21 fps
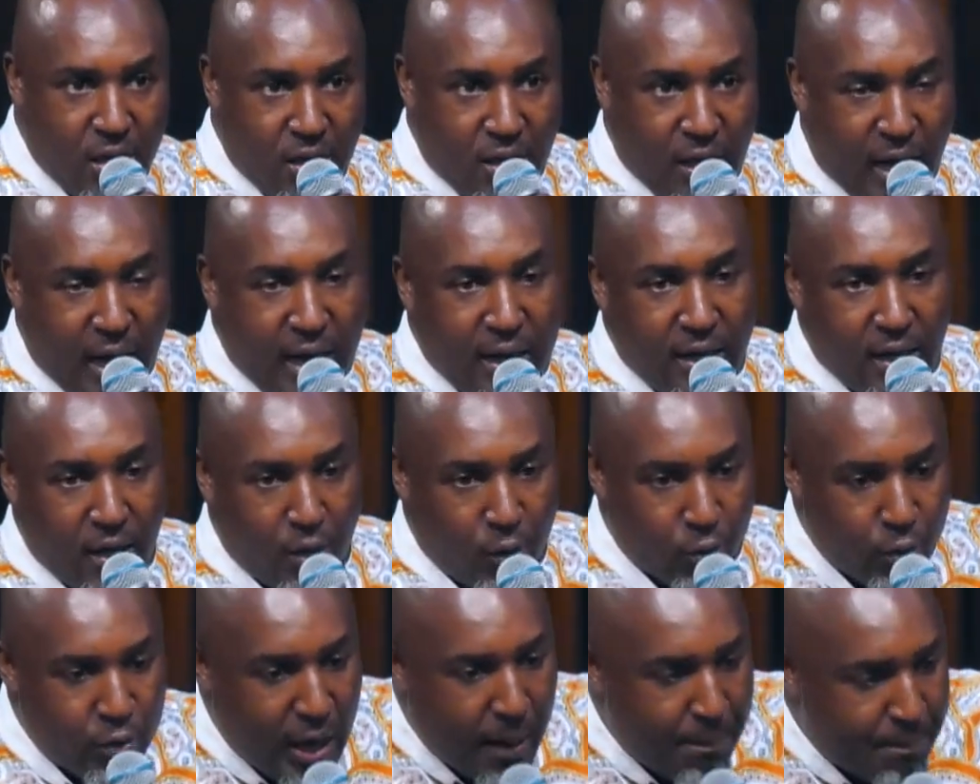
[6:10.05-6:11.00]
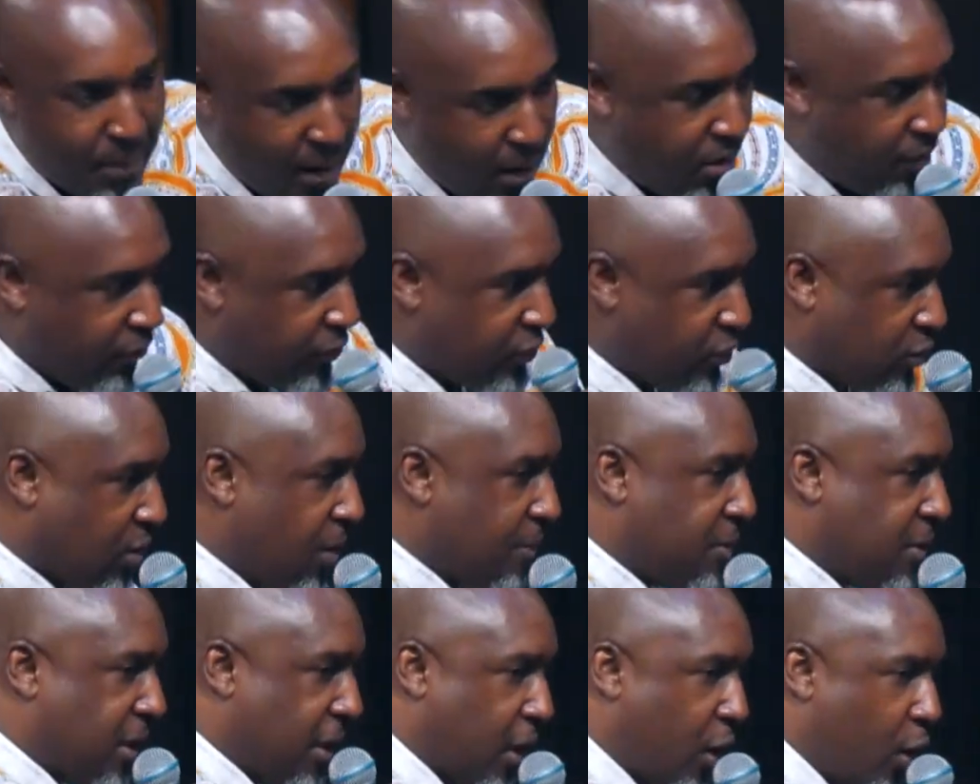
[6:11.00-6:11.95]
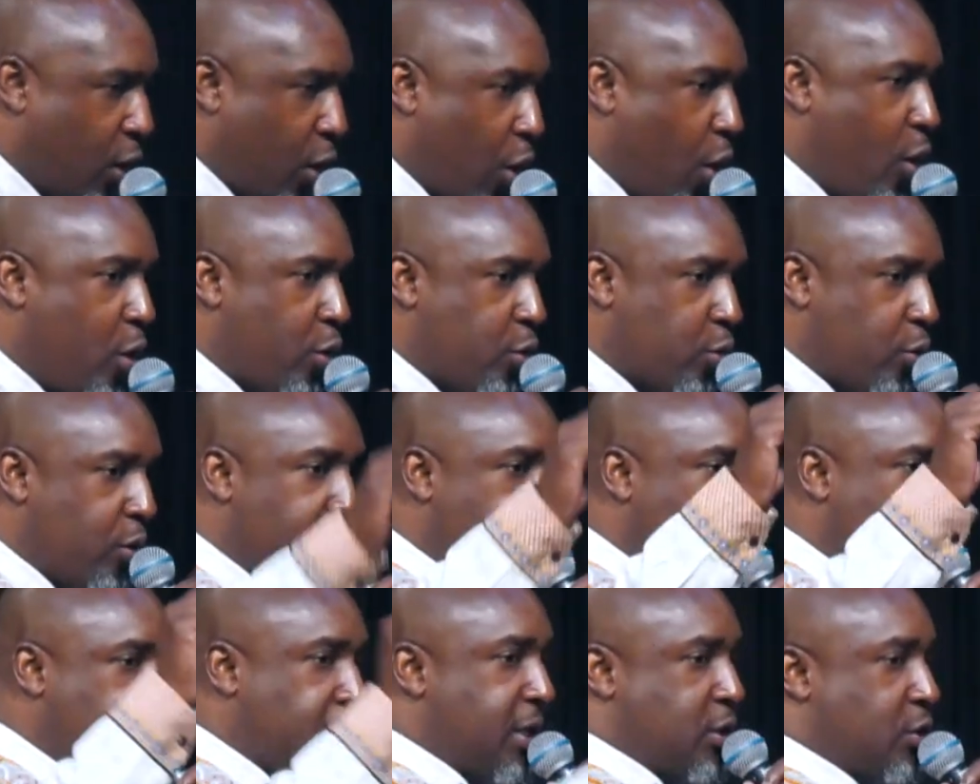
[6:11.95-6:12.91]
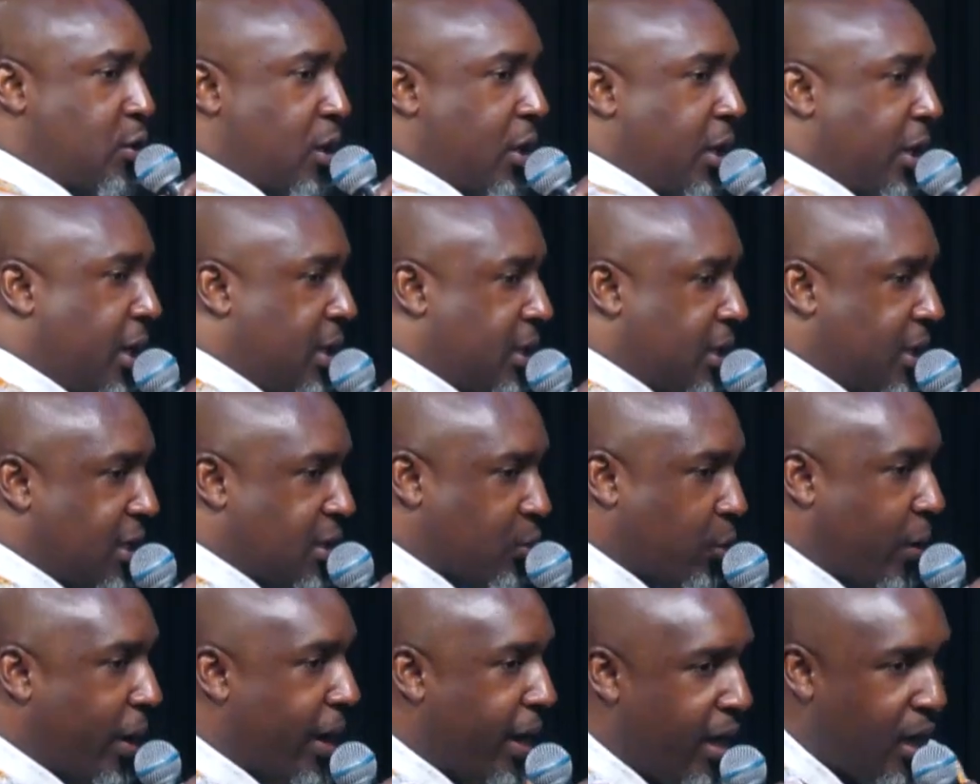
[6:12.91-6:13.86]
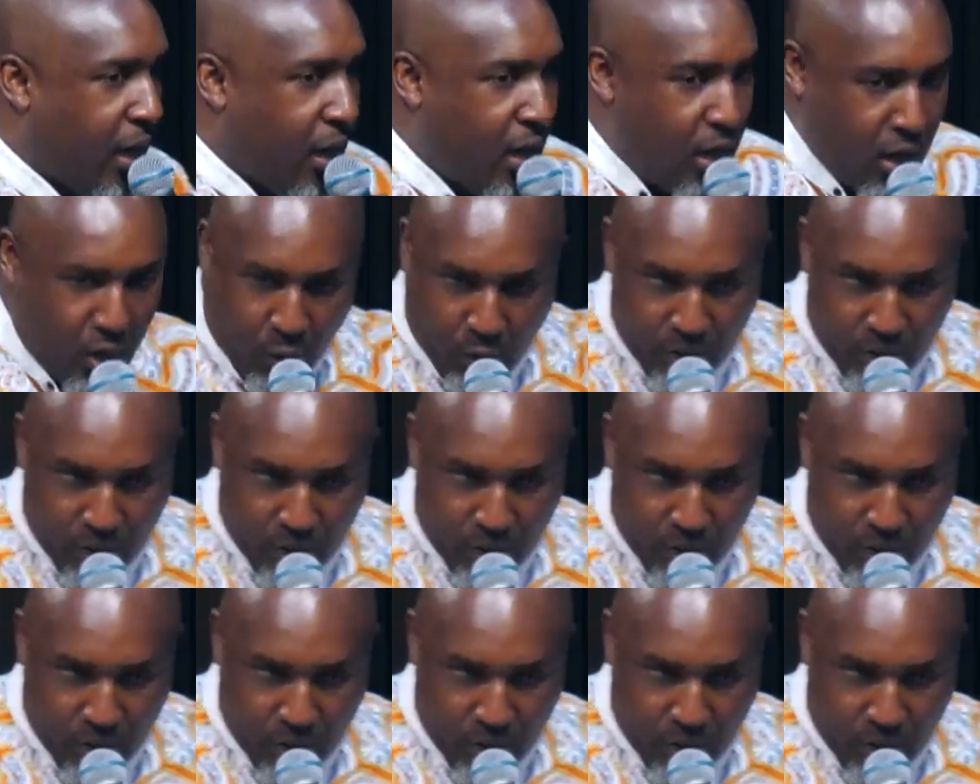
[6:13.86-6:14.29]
Hallelujah, powerful scripture. The Lord will increase your greatness where? On